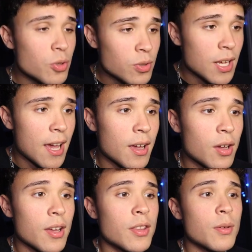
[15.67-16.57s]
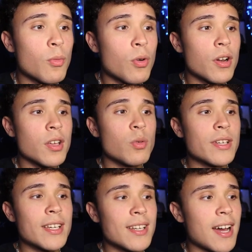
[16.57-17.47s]
today in the morning, we
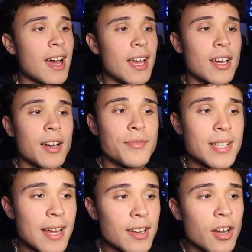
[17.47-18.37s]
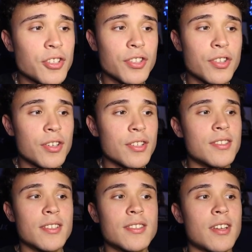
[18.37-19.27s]
hit a high of
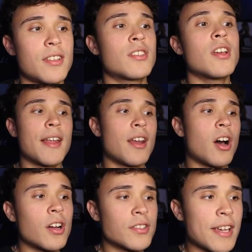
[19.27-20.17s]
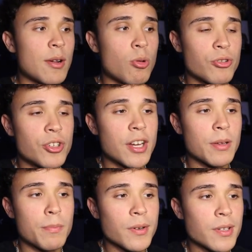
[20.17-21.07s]
$10.36, and all day we were trading
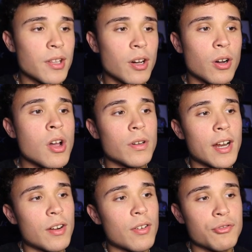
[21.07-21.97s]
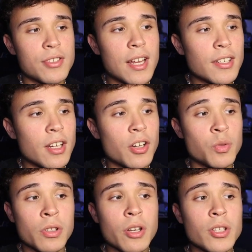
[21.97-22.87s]
pretty low. We were at around $10.
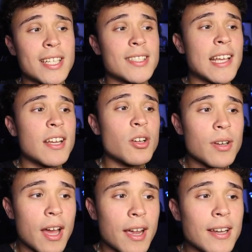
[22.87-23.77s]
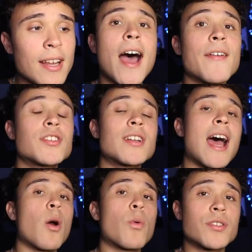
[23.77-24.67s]
We closed at $10.09. After
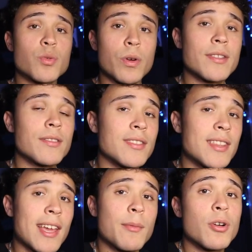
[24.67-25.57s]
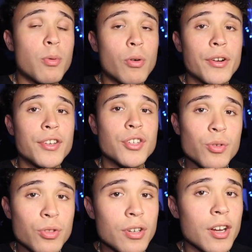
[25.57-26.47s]
hours, when they reported
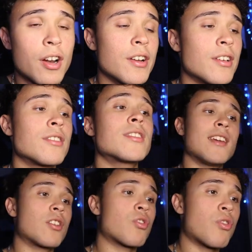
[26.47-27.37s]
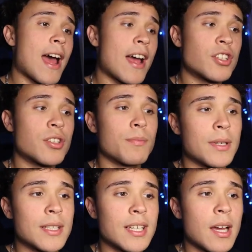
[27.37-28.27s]
Q3 earnings, it crashed
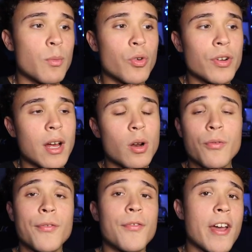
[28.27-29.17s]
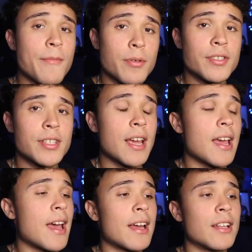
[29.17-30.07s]
big time. We were down over 5%,
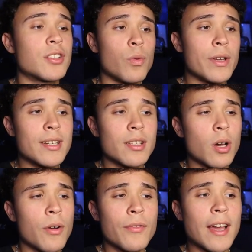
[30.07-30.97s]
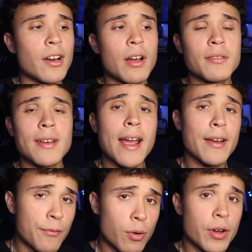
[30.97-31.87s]
and we hit a low of like around
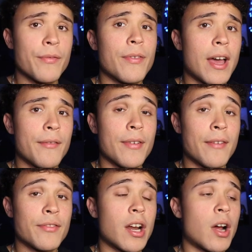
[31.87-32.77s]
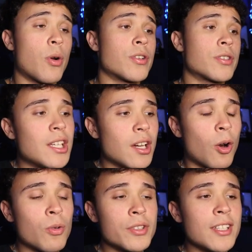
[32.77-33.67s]
$9.45 after hours. The
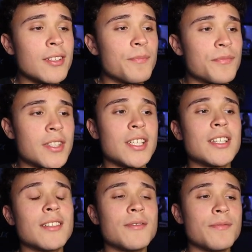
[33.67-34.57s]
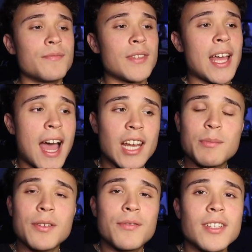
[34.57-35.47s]
only thing that had
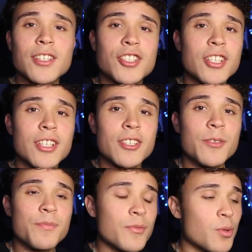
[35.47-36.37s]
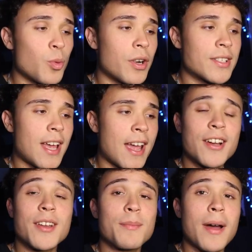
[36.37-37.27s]
me feeling shitty was I
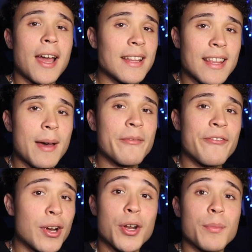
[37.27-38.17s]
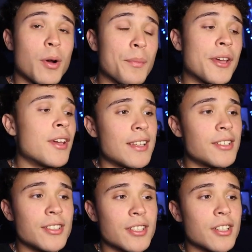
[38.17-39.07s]
couldn't buy at that very moment. I
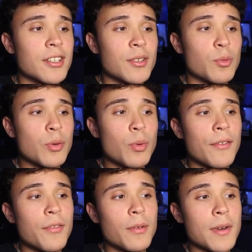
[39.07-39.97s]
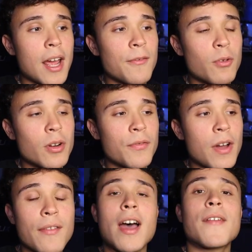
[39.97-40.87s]
literally couldn't. We went from
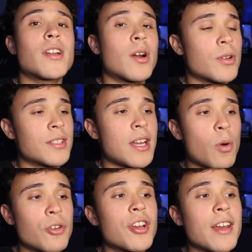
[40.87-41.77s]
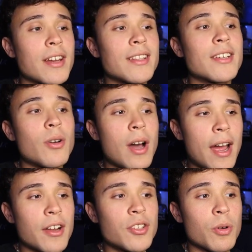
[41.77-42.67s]
$9.45 after hours. Now we're trading a little
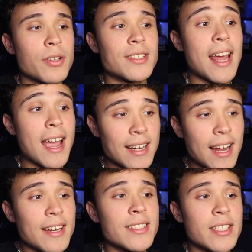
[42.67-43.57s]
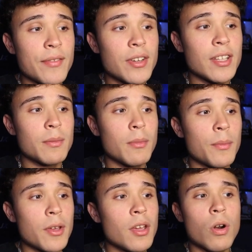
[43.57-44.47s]
higher towards $9.97 at the
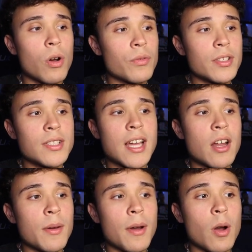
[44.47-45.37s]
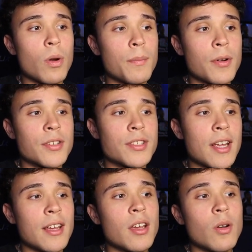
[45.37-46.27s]
moment. We're only down about
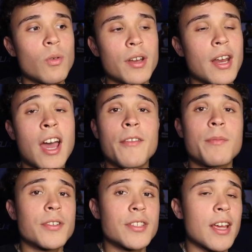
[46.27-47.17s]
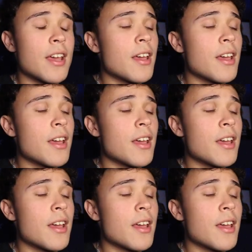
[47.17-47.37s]
1%. 1.5%.